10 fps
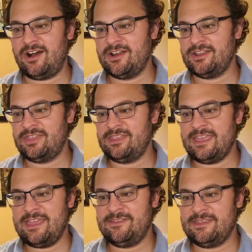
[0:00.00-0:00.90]

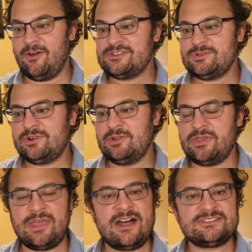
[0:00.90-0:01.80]
and also include
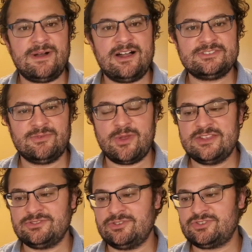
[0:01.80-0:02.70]
1,000 miles of
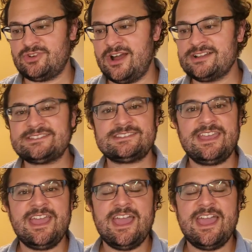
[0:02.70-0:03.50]
range in their trucks.